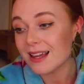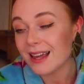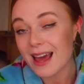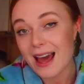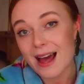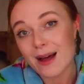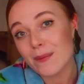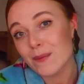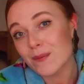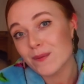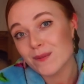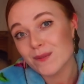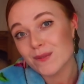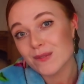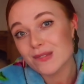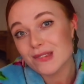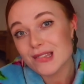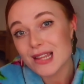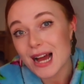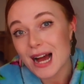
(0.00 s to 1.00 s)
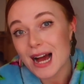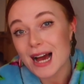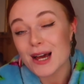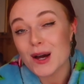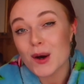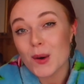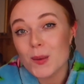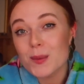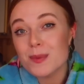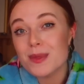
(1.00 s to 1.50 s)
Yeah, I
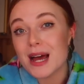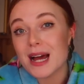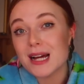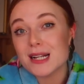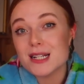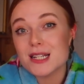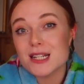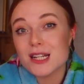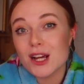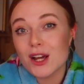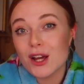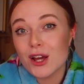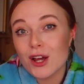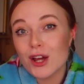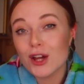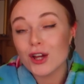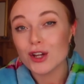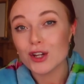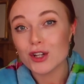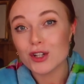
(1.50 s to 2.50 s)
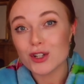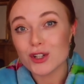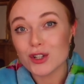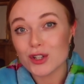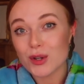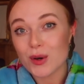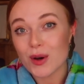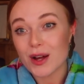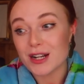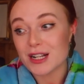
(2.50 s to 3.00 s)
hope that
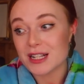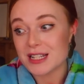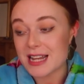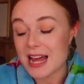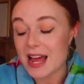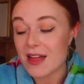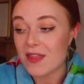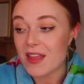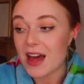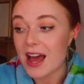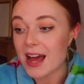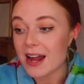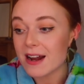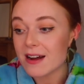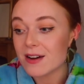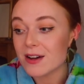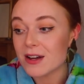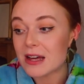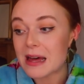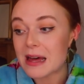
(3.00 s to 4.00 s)
you understand that.